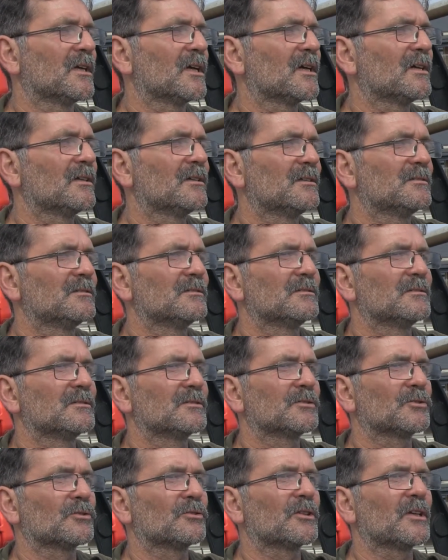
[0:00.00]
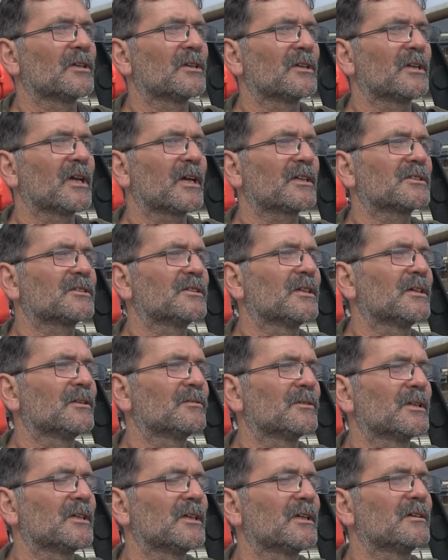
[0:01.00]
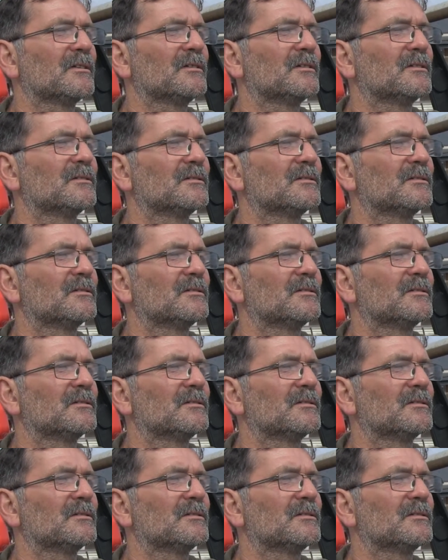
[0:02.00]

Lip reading: it's only the next year when